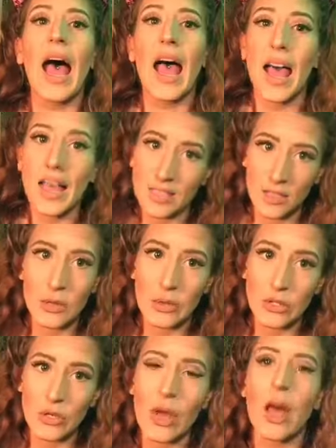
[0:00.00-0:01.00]
As
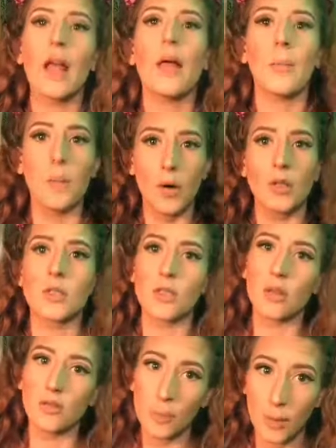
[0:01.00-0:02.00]
usual, most
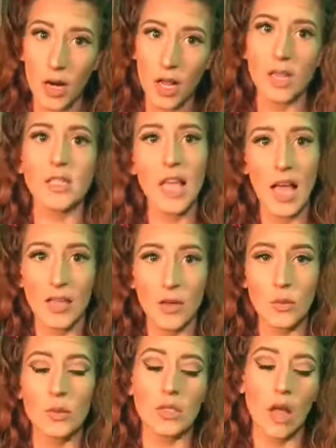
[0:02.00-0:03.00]
of the products I
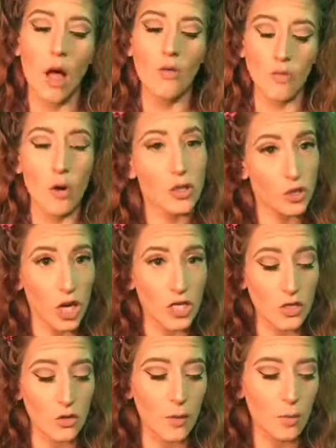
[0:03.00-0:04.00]
used were
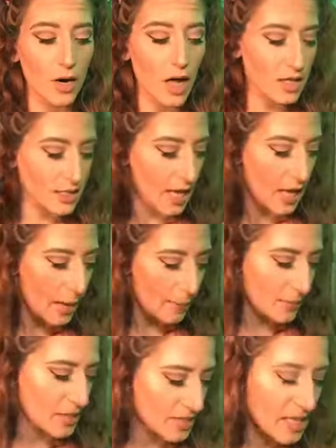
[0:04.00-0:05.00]
drugstore products,
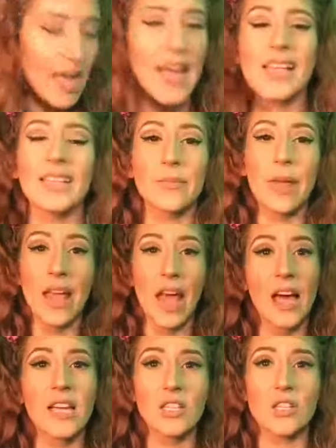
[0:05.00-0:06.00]
besides my
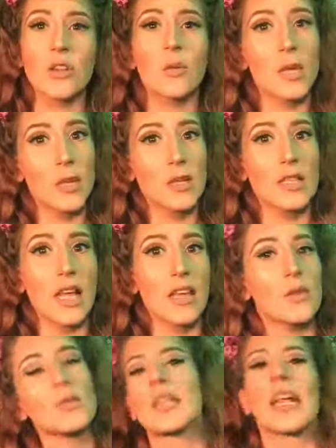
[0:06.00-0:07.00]
eyeshadow, because I
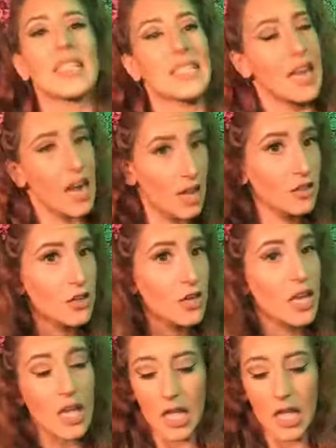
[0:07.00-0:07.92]
used Estee Lauder,